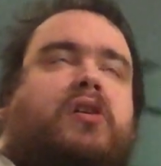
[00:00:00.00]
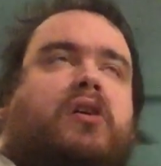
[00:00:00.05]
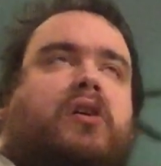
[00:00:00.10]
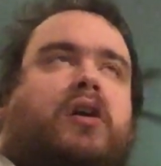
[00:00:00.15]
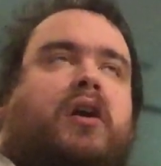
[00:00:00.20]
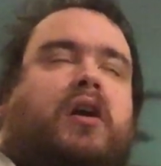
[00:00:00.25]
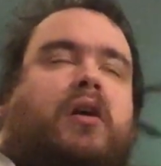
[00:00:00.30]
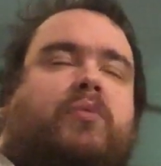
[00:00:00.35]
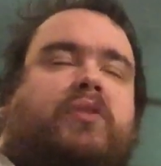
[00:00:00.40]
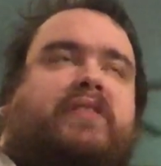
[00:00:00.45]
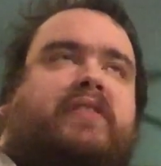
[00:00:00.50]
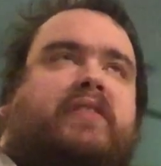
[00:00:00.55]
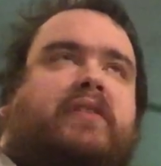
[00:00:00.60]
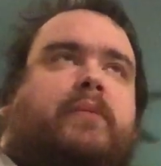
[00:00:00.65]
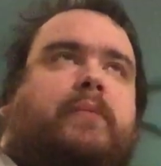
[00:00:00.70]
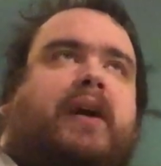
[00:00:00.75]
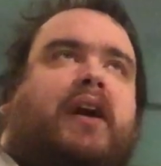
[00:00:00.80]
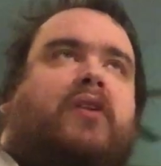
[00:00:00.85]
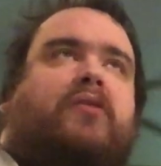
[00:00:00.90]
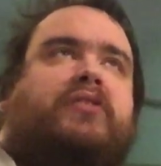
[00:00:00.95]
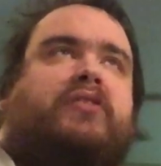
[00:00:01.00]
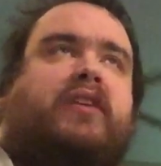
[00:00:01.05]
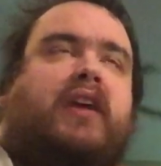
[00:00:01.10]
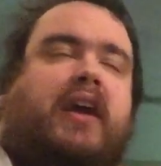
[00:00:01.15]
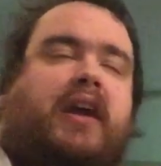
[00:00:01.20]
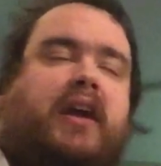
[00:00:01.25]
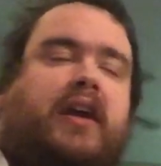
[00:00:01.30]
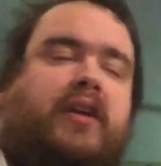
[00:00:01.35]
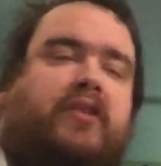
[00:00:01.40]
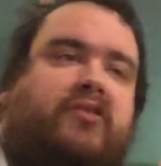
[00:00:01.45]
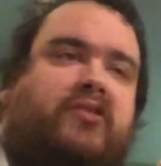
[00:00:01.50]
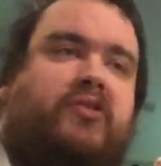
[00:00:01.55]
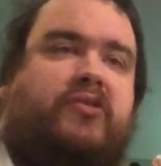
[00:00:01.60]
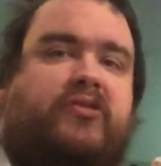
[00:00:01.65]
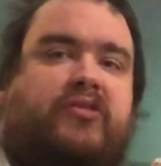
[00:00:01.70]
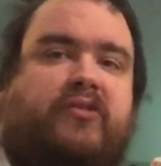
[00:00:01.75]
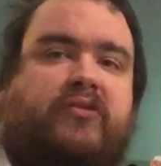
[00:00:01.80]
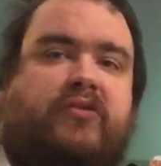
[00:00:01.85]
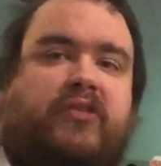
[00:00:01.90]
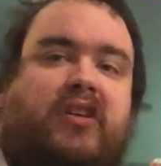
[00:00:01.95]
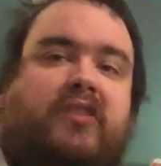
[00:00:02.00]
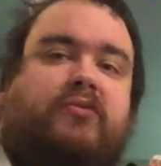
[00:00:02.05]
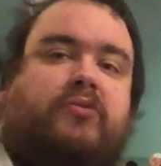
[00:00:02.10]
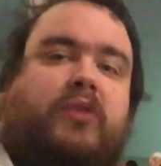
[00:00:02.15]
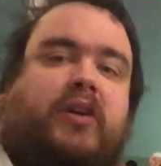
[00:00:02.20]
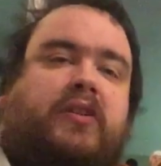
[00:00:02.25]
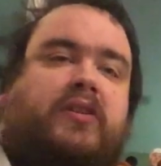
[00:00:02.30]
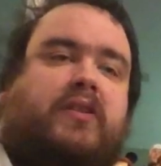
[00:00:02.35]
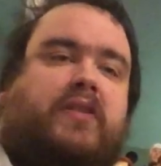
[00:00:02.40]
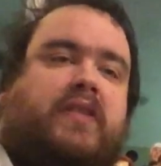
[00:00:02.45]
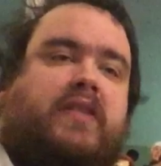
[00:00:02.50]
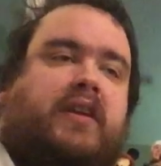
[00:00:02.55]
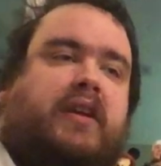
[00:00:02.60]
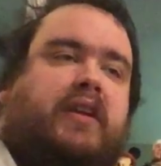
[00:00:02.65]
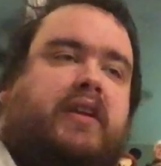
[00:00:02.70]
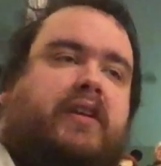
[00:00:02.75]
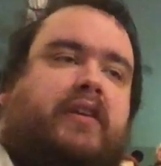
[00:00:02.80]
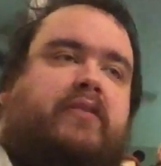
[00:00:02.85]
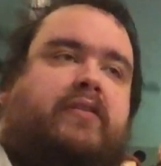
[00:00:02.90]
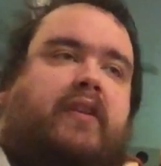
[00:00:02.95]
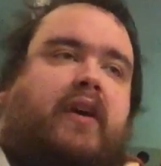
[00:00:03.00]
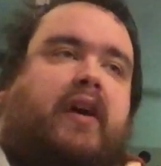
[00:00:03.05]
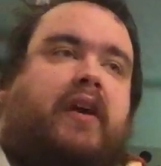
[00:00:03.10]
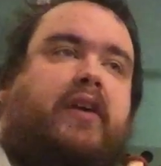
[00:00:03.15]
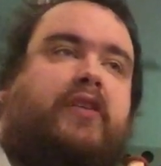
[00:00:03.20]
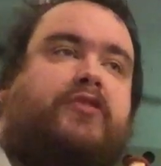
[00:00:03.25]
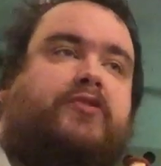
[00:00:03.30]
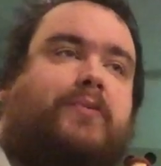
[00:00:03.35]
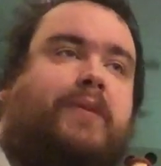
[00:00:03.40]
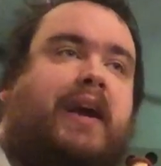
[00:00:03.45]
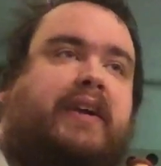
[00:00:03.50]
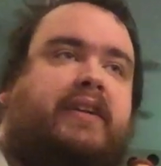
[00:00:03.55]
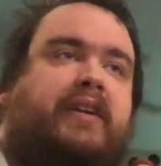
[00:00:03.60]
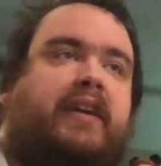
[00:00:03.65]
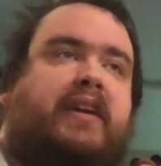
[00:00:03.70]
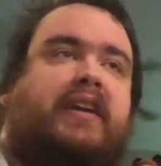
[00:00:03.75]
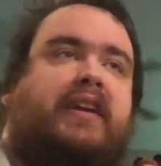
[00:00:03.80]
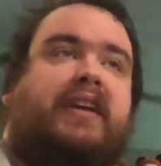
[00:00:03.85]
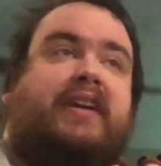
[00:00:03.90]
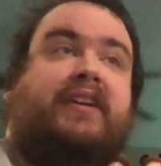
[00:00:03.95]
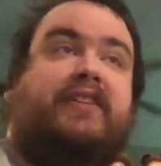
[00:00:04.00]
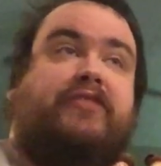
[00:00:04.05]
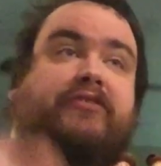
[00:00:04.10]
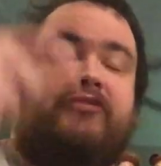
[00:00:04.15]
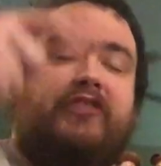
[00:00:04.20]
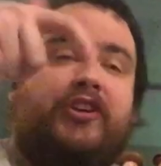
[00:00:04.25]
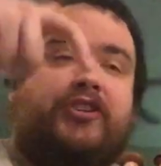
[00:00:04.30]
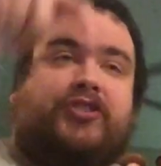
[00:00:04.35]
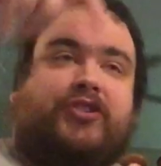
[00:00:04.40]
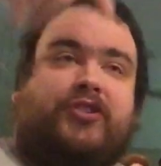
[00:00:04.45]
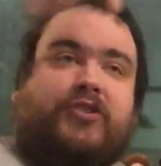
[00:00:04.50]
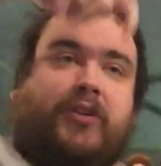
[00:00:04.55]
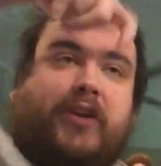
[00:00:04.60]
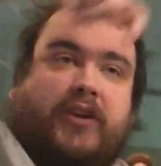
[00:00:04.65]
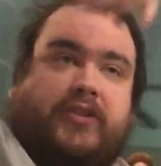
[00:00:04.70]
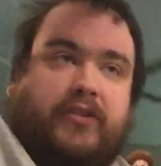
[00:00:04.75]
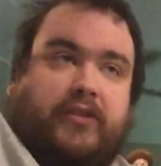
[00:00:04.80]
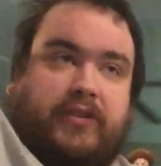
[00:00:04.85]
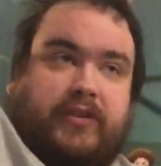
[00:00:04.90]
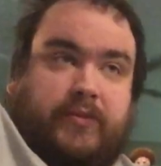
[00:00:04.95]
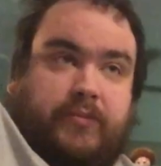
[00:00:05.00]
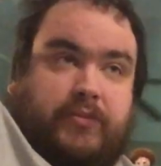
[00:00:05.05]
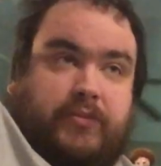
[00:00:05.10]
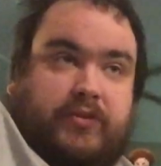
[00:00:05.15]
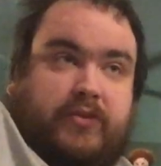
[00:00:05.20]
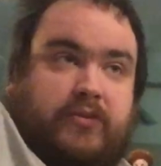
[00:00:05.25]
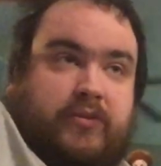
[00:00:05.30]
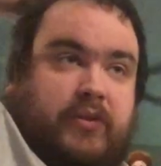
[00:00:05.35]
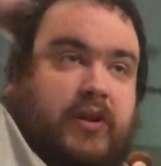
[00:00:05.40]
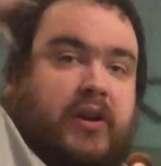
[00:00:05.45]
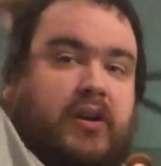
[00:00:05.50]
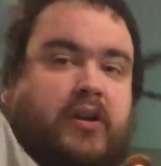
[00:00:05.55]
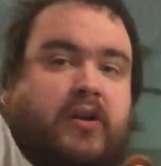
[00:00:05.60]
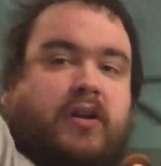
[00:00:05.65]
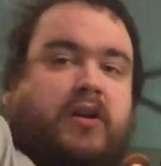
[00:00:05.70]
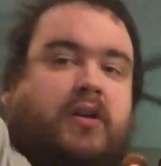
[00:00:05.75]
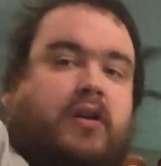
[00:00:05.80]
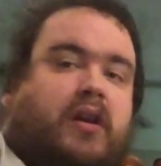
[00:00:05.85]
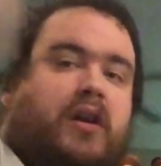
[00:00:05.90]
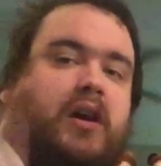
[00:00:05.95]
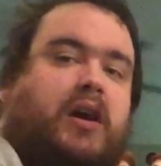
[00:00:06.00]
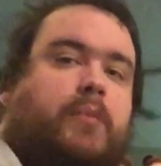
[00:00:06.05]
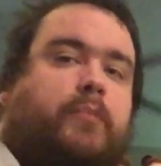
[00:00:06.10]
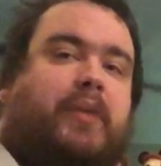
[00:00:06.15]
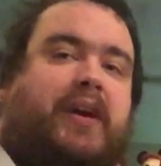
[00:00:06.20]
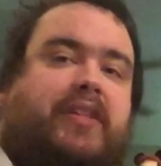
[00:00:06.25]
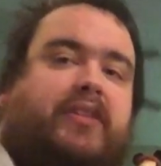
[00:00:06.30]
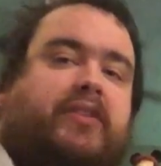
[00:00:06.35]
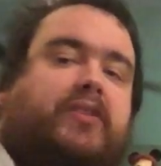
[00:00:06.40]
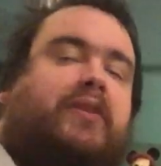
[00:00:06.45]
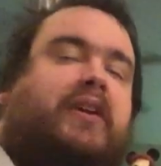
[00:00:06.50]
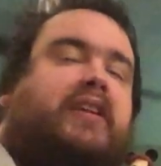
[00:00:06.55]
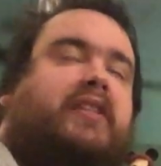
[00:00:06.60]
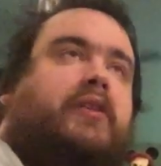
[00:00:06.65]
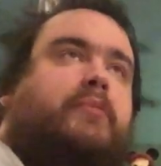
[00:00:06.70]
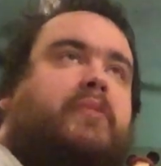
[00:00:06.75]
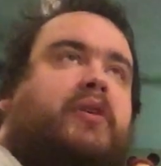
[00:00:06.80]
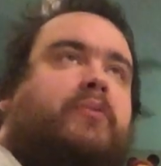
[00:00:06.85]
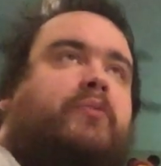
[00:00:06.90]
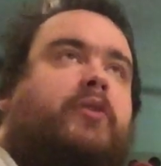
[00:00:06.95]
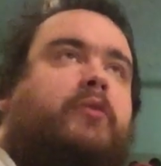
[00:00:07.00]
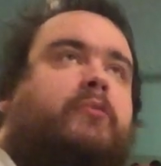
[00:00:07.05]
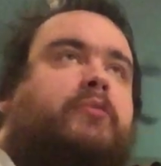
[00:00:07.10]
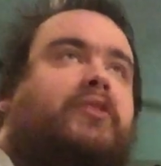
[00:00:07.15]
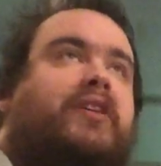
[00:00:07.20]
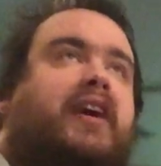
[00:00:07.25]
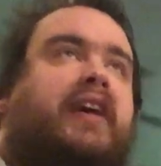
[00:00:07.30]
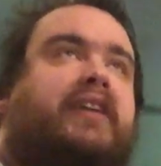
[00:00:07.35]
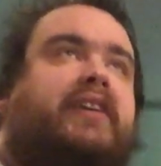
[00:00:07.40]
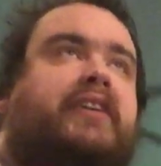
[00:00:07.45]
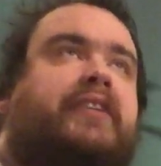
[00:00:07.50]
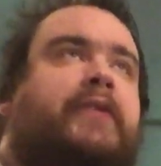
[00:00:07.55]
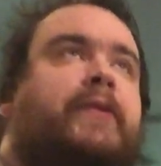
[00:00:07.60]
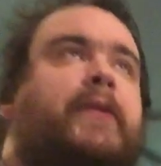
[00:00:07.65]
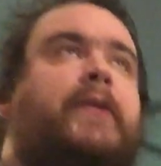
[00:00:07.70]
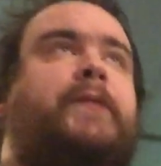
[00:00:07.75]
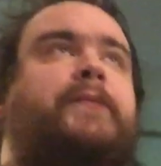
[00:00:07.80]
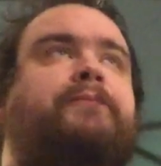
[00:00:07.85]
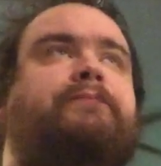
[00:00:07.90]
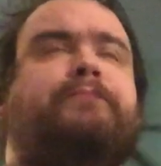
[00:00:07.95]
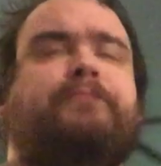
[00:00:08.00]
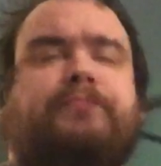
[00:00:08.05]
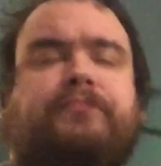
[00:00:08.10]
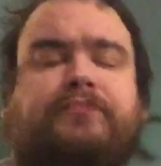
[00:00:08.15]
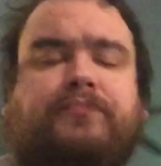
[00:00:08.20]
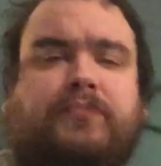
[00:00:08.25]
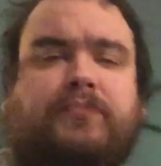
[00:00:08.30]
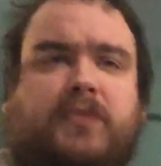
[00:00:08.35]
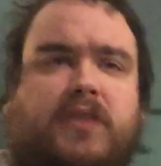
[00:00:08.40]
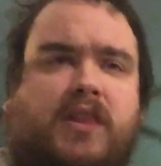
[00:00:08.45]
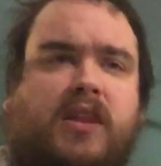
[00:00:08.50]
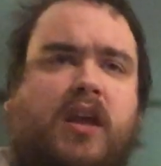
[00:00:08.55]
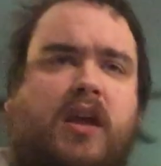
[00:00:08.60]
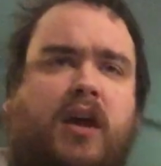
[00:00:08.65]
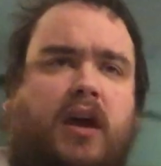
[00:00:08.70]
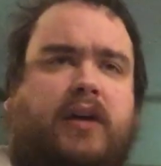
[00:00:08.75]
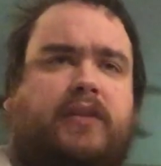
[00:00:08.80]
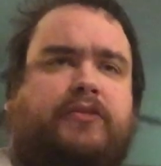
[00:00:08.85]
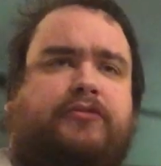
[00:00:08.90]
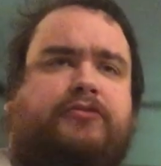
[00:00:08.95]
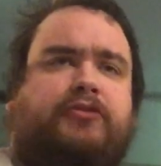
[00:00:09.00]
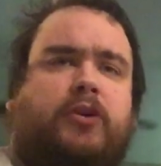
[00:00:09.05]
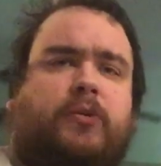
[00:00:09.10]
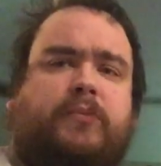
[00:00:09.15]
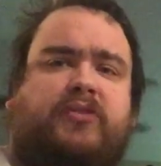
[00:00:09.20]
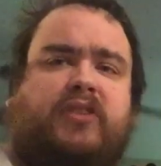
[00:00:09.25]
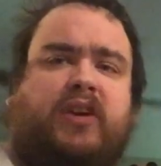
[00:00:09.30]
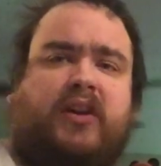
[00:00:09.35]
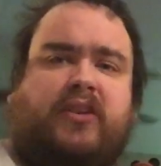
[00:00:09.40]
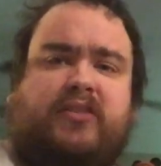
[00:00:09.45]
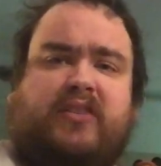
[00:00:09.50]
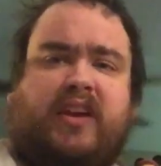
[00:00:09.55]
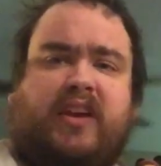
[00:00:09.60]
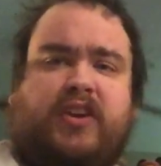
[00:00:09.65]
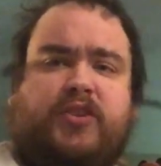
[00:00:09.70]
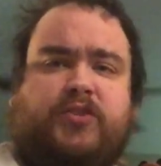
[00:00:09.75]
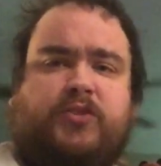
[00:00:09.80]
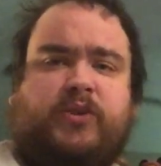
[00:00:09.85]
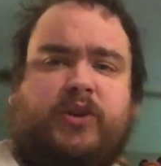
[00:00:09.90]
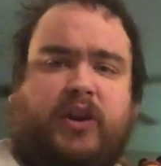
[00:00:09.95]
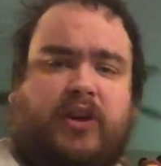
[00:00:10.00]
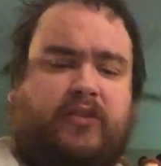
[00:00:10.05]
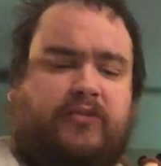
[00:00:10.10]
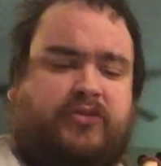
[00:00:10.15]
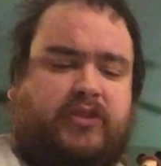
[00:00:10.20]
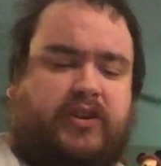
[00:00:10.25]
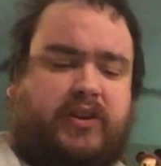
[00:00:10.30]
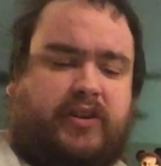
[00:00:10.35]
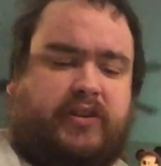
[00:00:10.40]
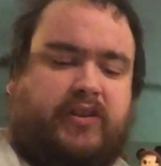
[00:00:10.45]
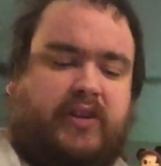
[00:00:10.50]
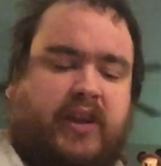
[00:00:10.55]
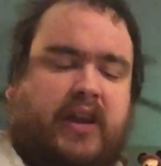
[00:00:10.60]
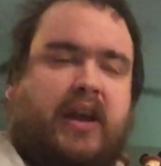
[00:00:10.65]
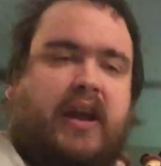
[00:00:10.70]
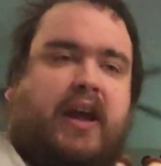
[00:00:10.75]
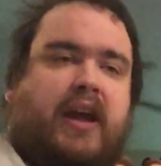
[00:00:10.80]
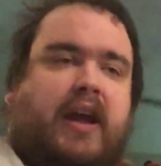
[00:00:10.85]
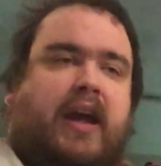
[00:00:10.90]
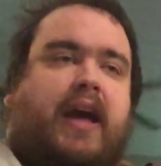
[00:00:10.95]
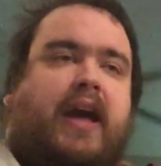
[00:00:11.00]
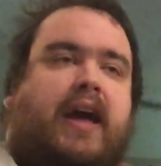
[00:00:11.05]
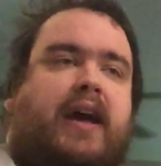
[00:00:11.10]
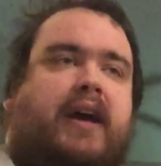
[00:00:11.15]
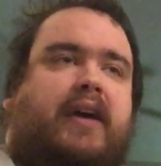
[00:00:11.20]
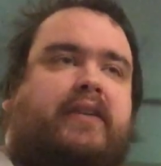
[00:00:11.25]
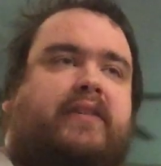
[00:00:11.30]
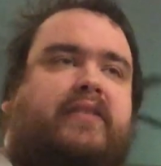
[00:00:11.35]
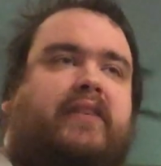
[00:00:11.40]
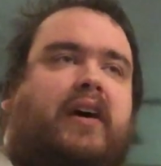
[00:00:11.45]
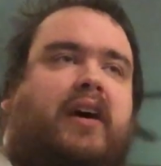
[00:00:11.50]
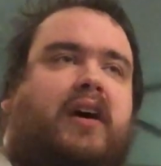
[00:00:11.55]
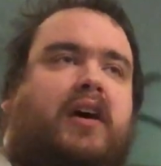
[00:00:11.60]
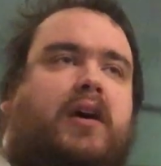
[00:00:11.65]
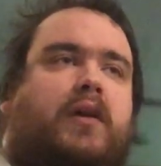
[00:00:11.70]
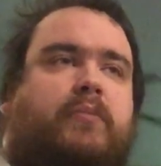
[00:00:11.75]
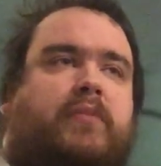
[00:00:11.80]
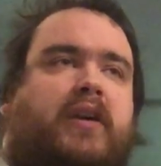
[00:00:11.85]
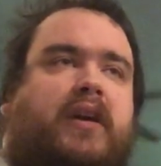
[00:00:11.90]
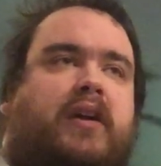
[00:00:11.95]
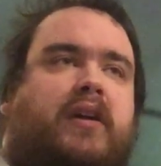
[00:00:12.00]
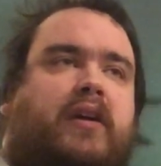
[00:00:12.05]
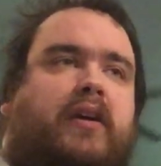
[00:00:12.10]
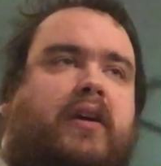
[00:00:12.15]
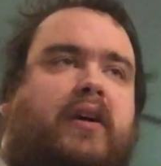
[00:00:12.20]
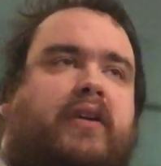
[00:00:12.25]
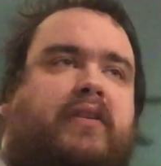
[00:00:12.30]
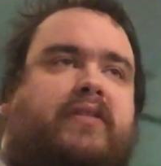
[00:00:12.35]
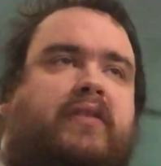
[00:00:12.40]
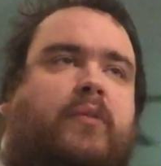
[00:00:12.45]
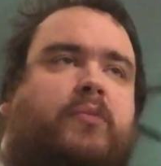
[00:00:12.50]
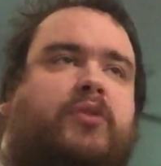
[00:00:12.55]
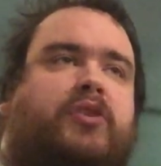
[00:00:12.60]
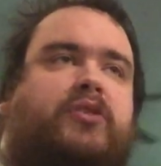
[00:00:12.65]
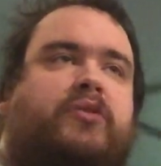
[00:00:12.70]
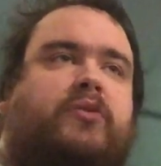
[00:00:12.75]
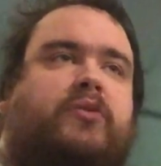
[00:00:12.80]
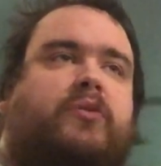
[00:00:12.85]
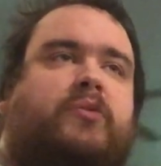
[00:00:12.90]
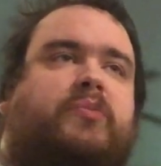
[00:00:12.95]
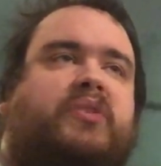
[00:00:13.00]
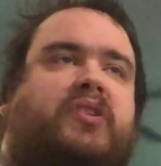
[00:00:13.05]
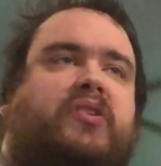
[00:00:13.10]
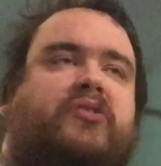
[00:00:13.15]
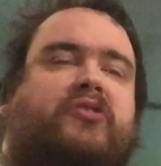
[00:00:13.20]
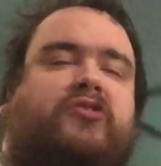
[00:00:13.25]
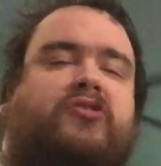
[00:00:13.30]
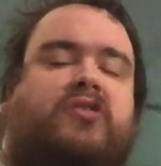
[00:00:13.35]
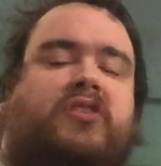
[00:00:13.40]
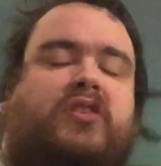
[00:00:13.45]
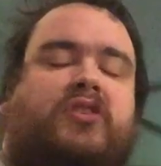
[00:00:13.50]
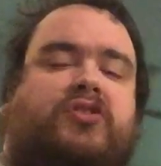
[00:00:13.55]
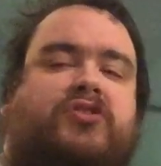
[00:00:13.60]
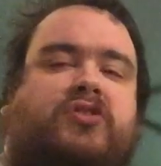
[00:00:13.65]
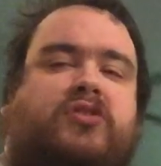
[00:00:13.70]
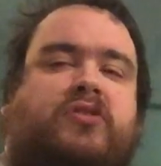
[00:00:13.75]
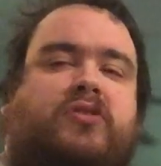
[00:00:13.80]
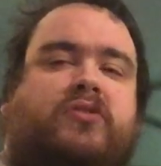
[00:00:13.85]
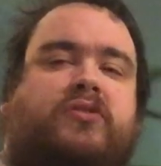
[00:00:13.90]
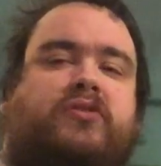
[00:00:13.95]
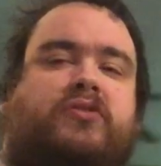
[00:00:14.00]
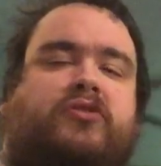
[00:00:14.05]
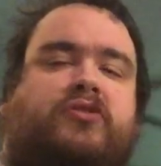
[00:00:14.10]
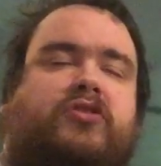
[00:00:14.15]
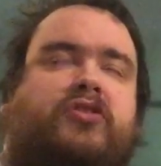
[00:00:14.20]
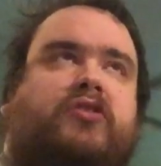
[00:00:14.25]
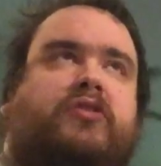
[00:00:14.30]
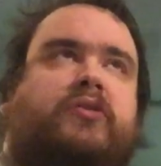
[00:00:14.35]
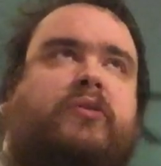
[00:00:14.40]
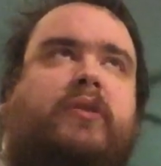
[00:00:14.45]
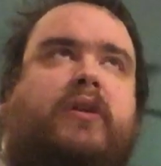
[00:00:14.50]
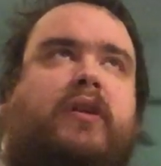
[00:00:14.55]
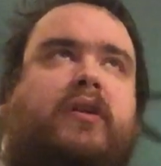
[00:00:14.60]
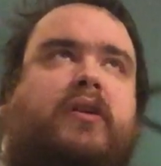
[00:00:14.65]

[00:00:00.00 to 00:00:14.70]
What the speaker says: What's it about, and who's involved? Well, it is directed in his feature directorial debut by the great Lin-Manuel Miranda. The film stars Andrew Garfield as someone who will be no stranger to